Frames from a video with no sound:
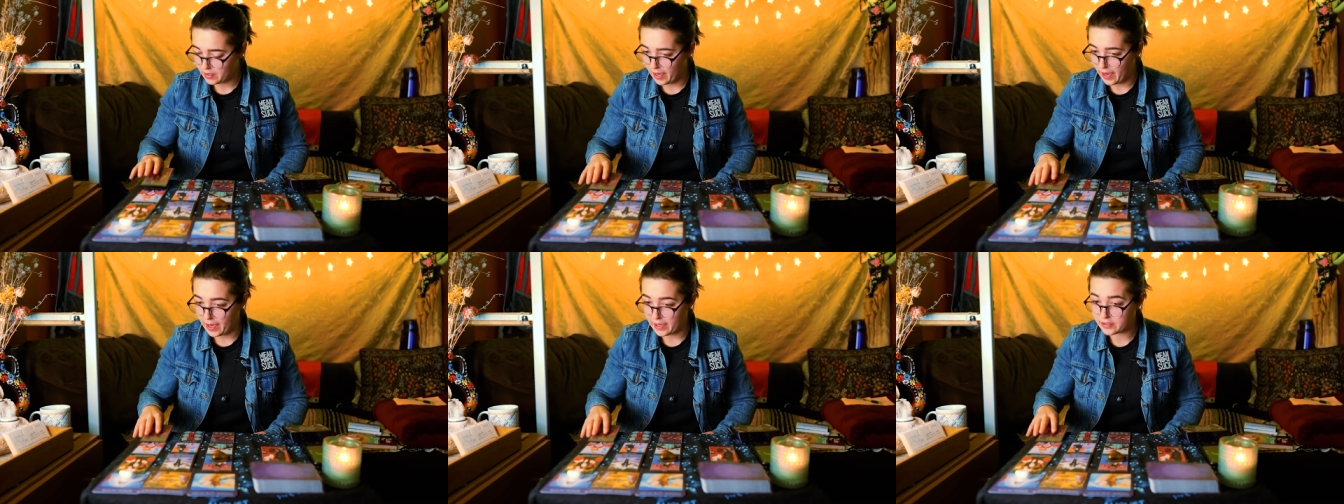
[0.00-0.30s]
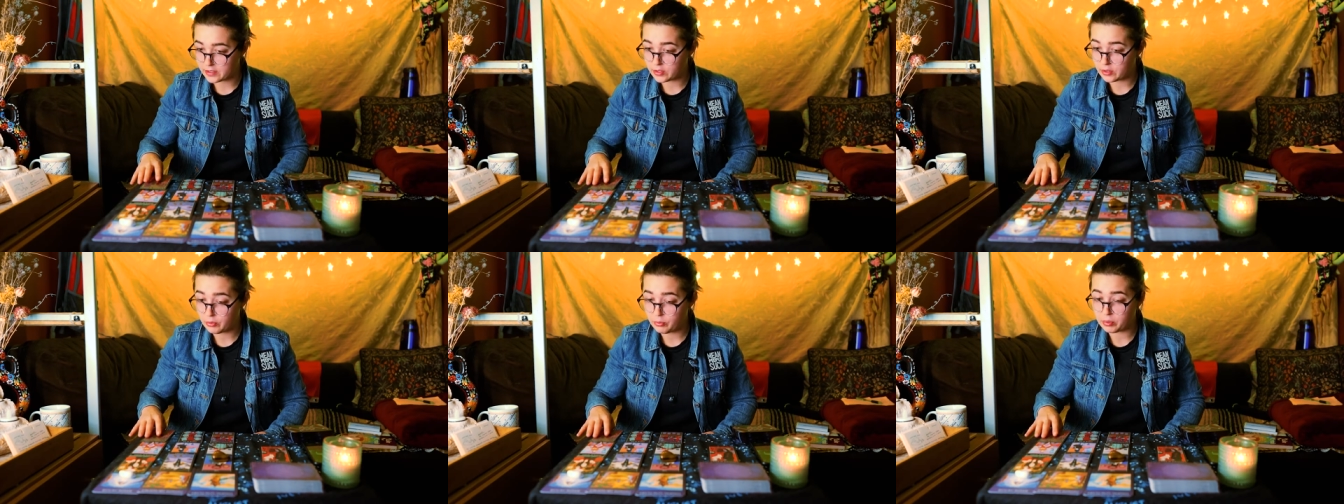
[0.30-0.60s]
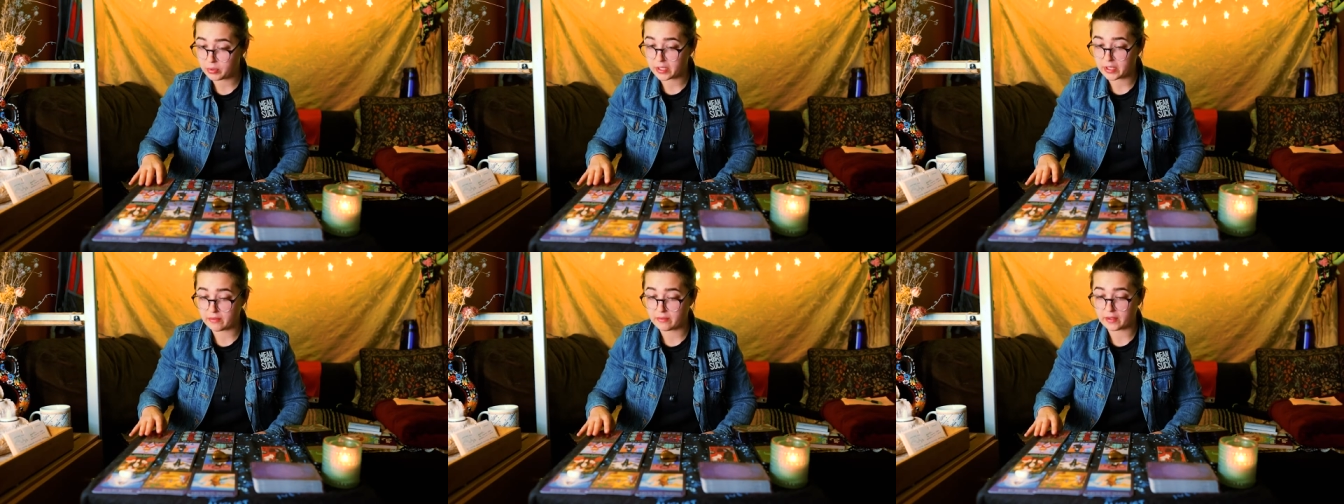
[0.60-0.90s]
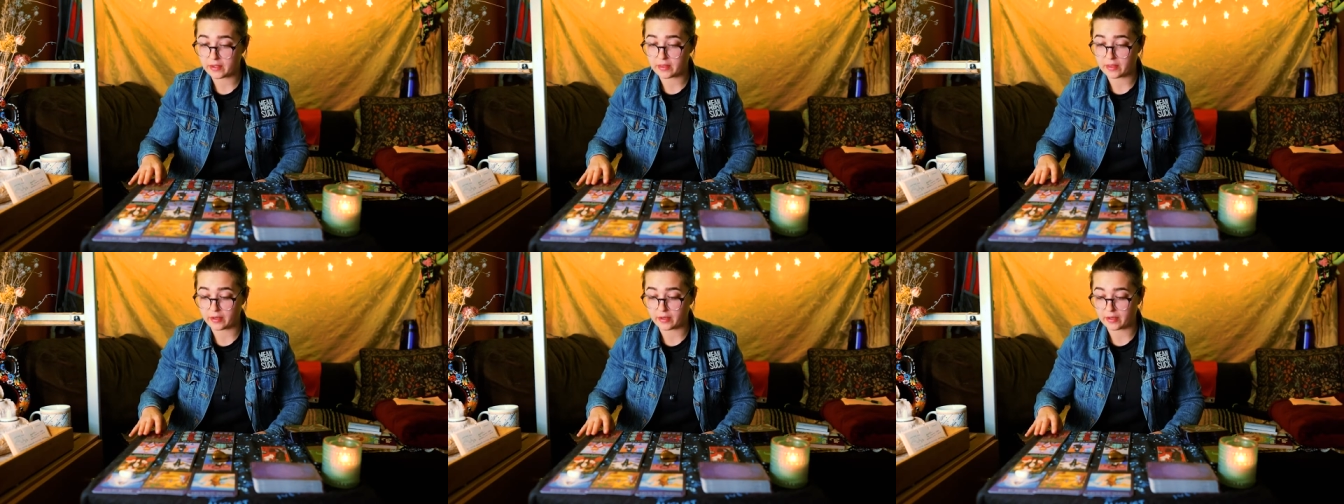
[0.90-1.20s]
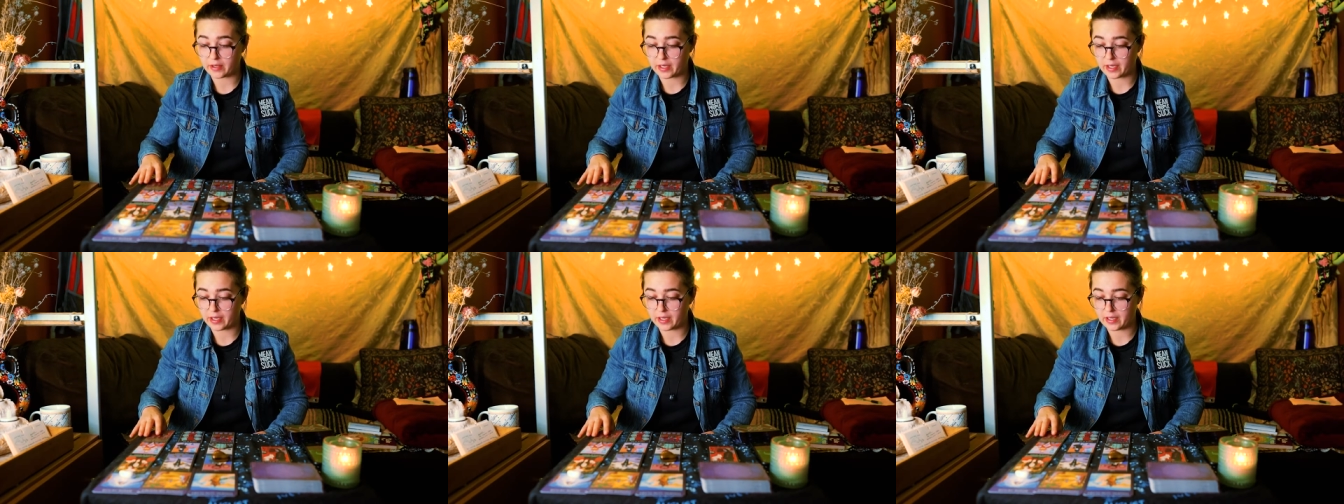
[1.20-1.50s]
I do believe that
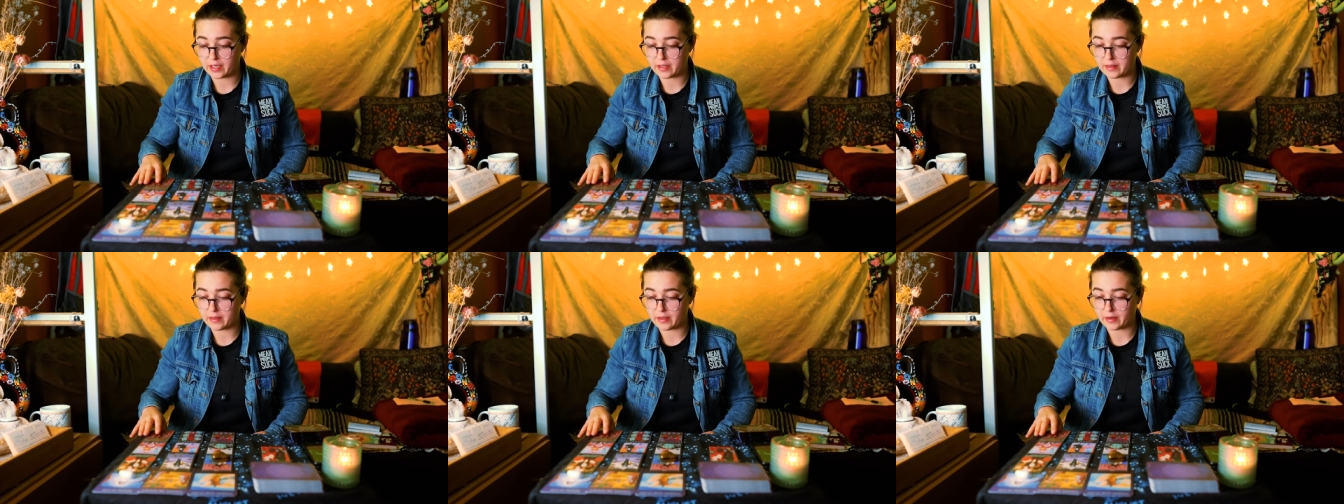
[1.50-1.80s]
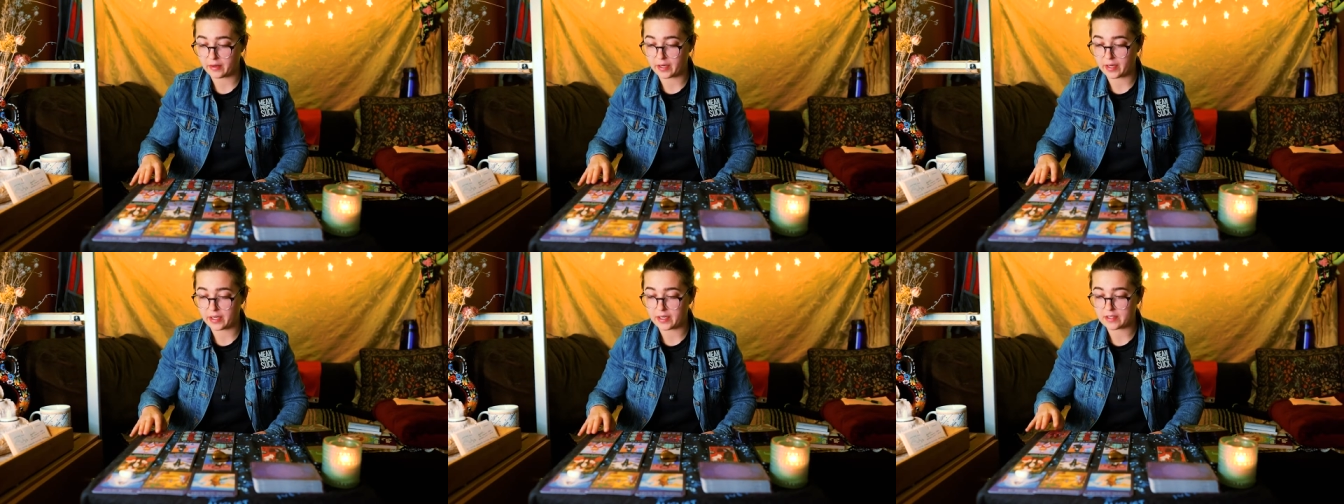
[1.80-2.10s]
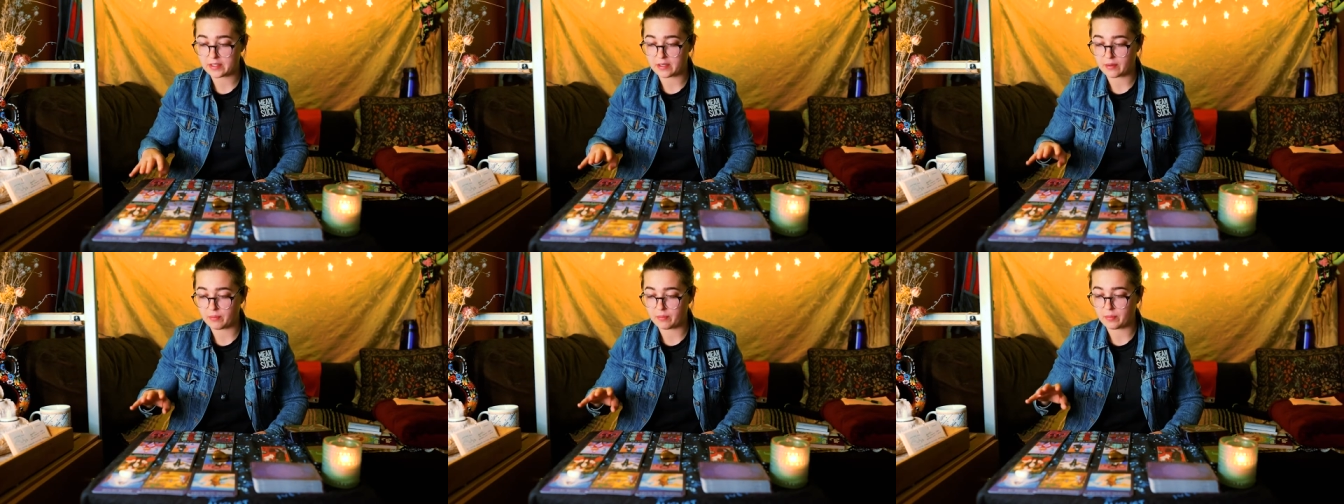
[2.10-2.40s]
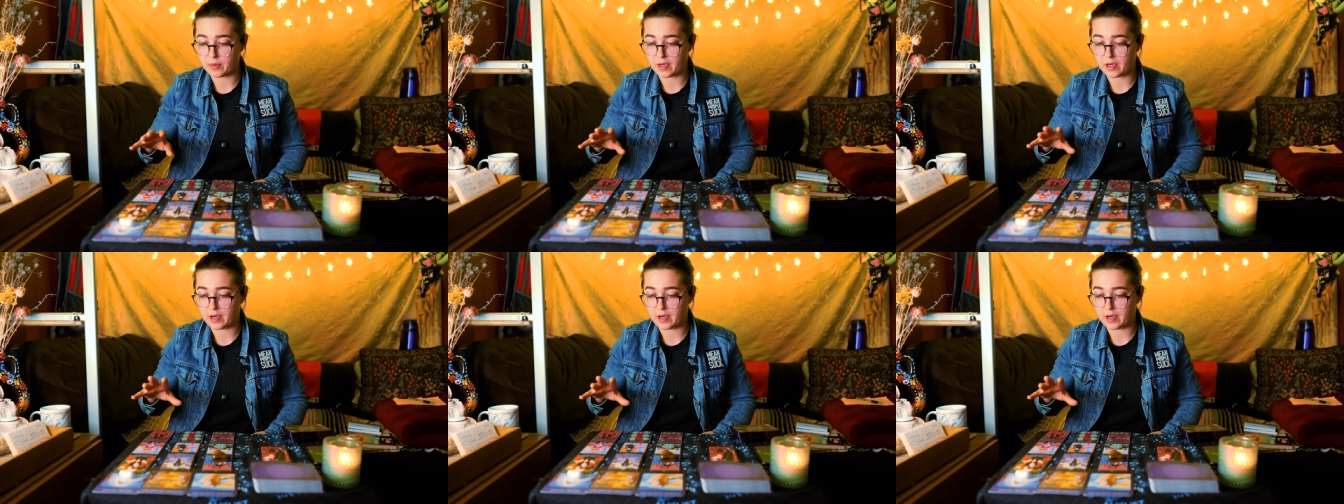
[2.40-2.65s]
there is a